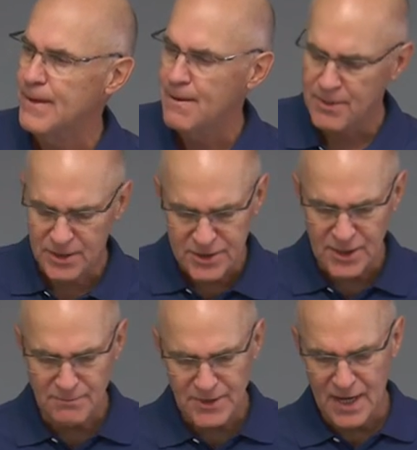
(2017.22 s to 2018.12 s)
Because
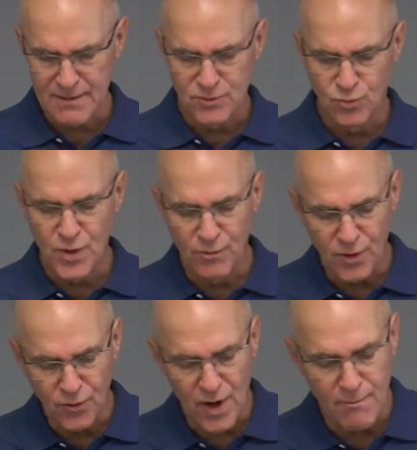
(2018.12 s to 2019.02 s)
sometimes we
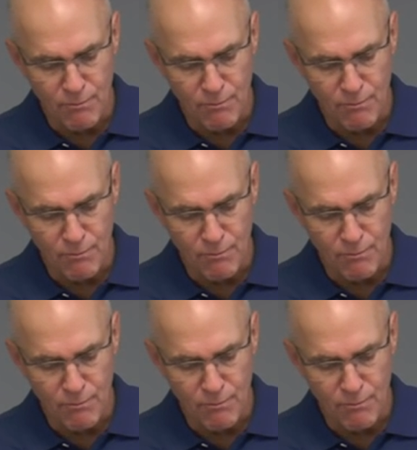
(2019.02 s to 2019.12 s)
regret